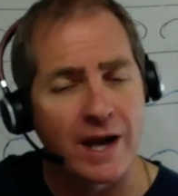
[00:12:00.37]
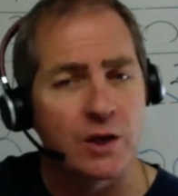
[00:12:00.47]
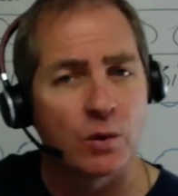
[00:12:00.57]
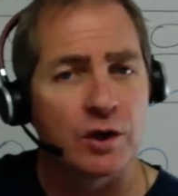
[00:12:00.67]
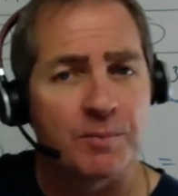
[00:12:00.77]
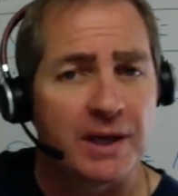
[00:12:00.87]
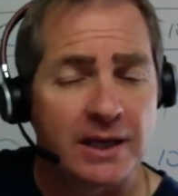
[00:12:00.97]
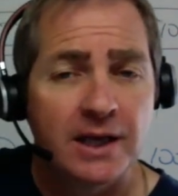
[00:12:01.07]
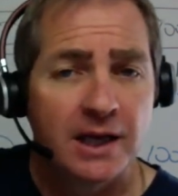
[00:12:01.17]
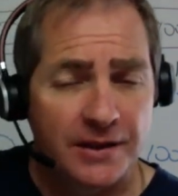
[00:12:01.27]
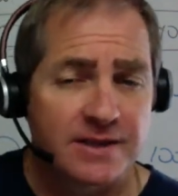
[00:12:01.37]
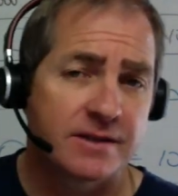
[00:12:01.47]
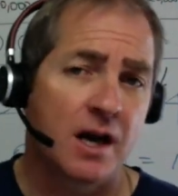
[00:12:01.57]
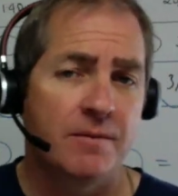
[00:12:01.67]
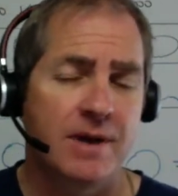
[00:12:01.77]
where you want to be this
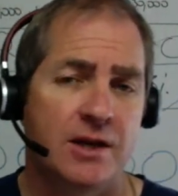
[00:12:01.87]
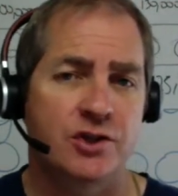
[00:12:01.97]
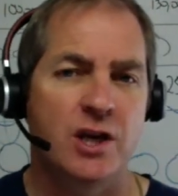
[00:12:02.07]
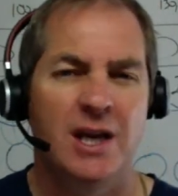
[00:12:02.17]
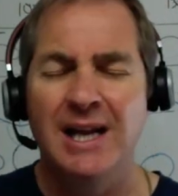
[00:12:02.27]
time next year?